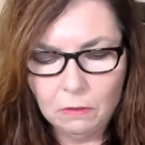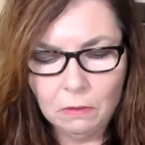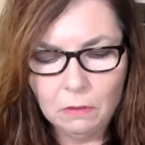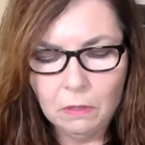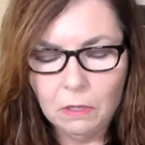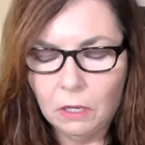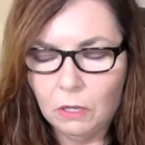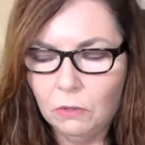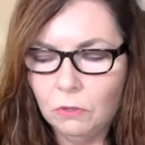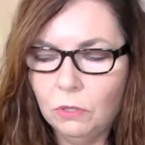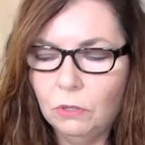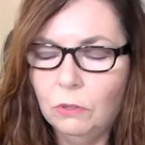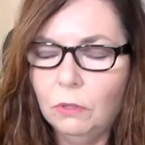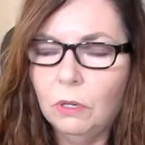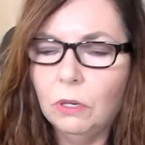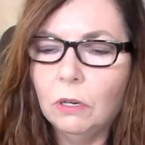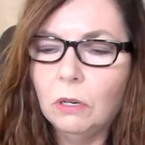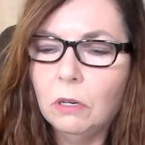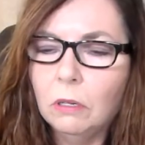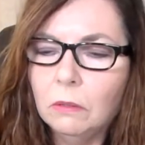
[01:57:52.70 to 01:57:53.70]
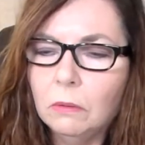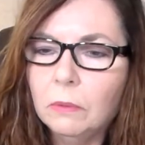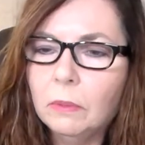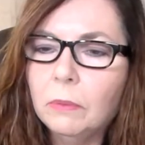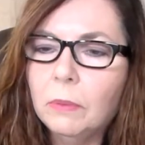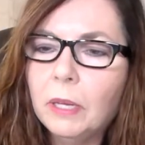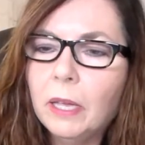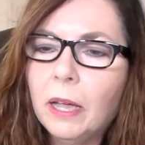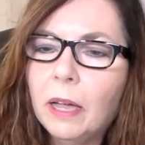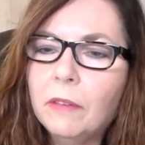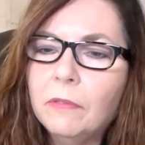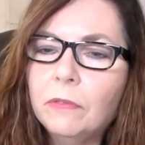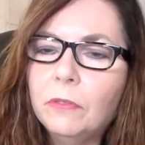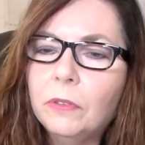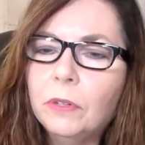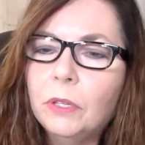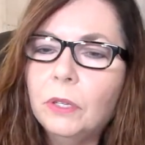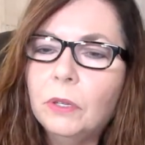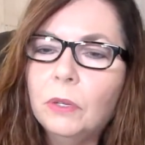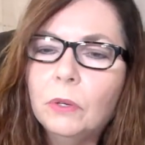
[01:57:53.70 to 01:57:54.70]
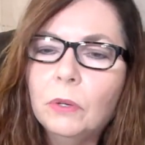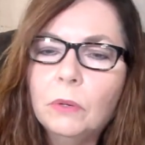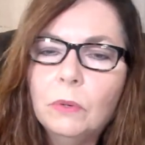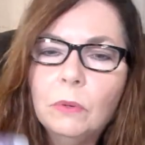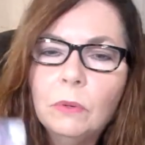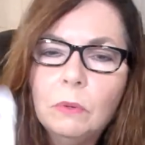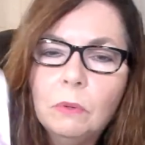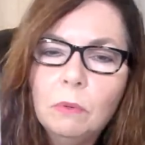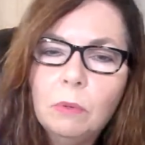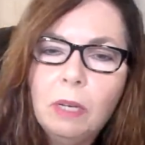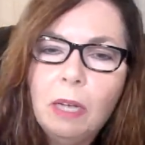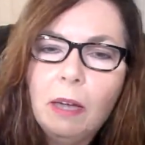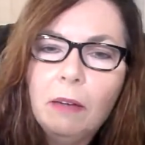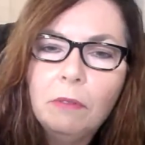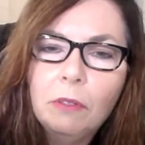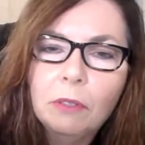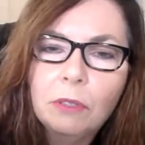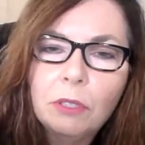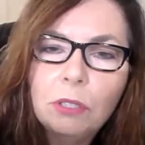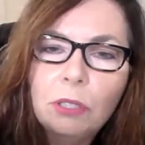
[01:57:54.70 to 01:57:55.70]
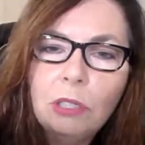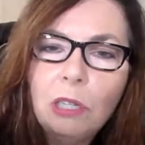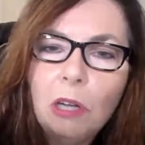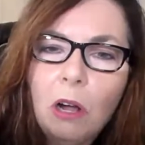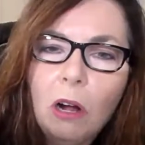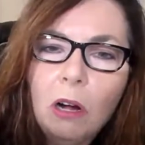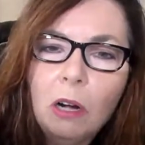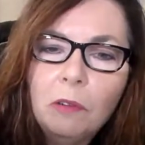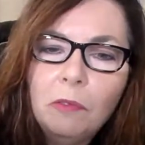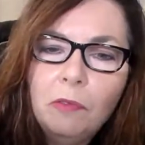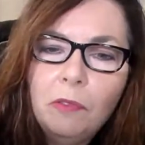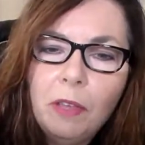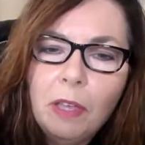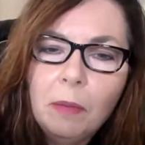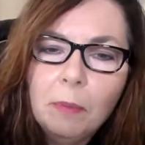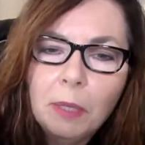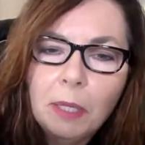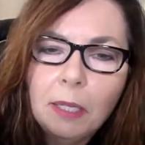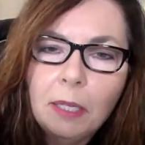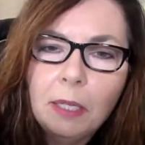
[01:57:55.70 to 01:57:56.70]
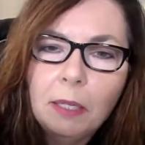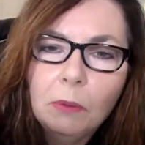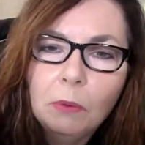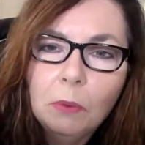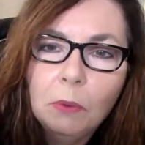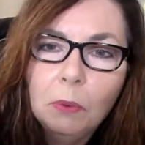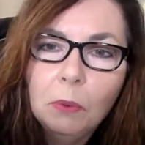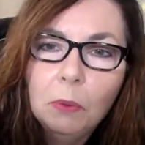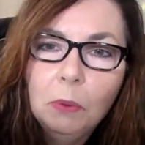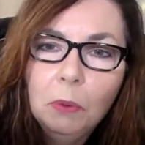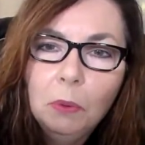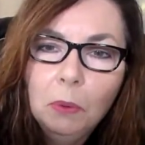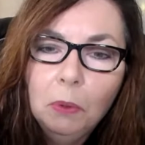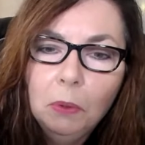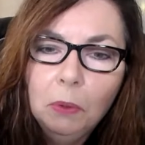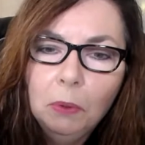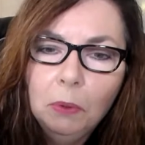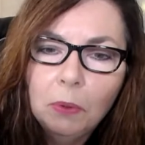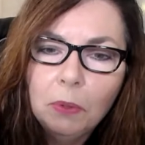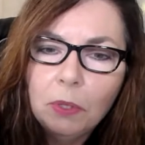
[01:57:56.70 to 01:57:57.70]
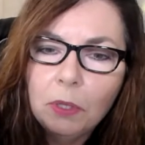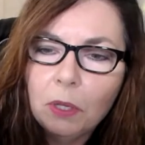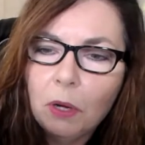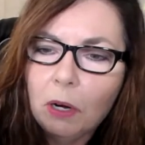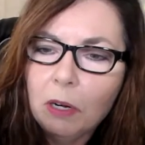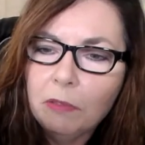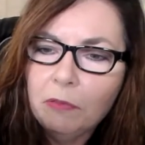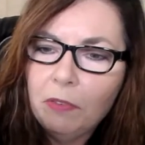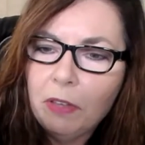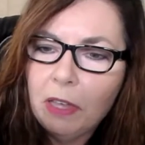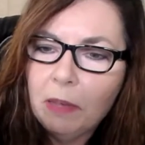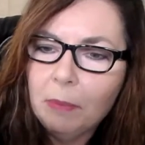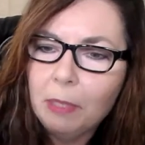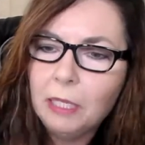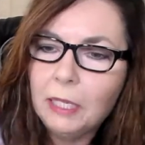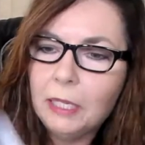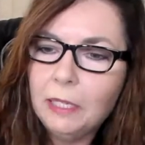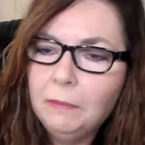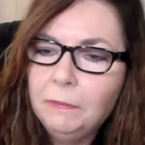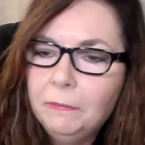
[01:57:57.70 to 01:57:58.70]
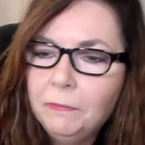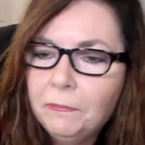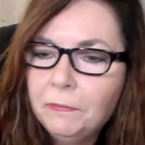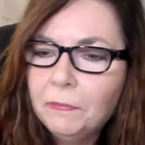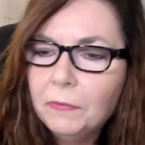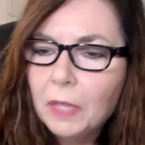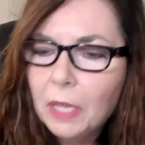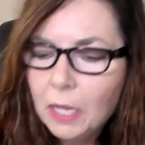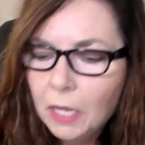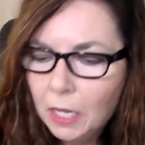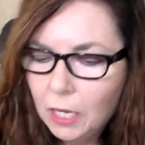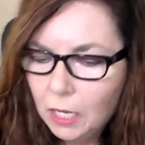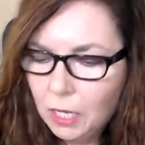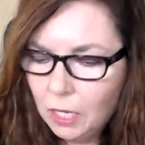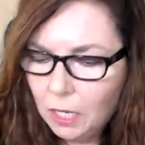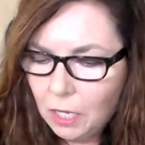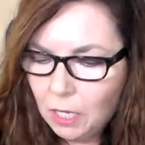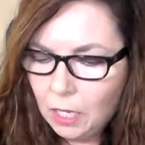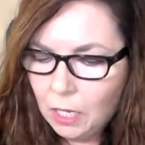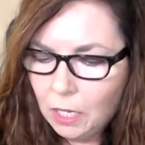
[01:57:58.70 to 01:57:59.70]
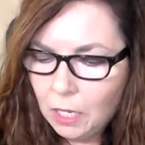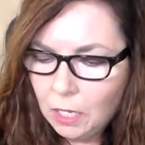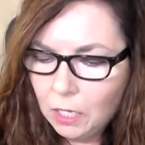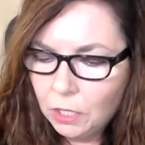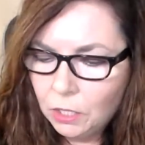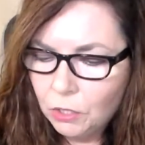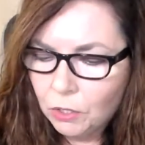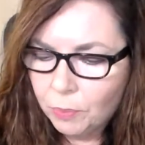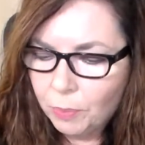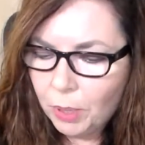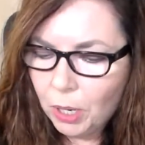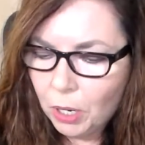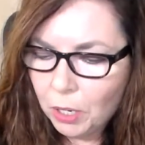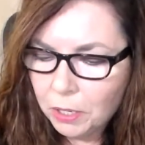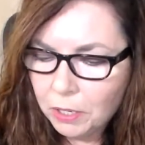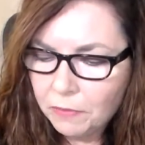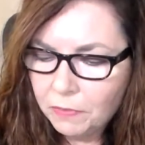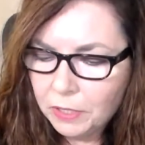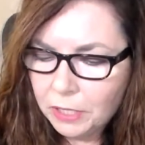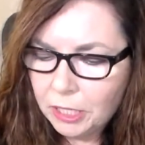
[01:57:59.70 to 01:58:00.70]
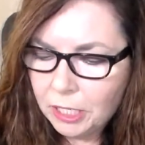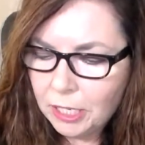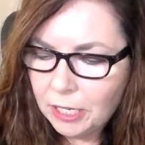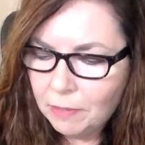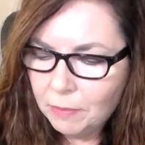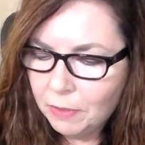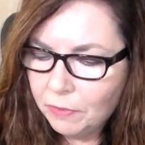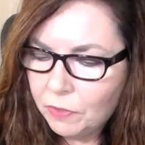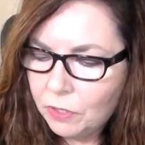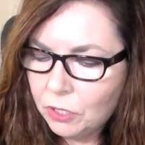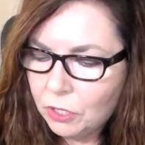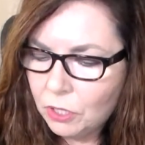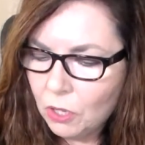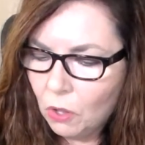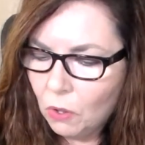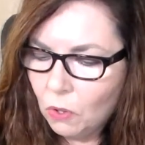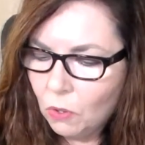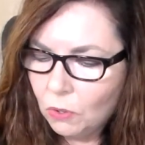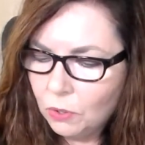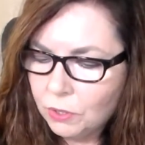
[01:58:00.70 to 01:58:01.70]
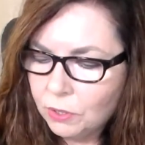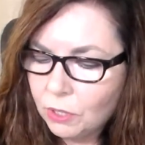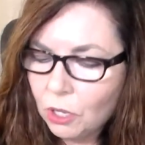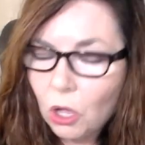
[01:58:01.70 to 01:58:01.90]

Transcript: Go to girl. What do we have for you? We have your star family. Ooh, star family. You're part of a team of souls.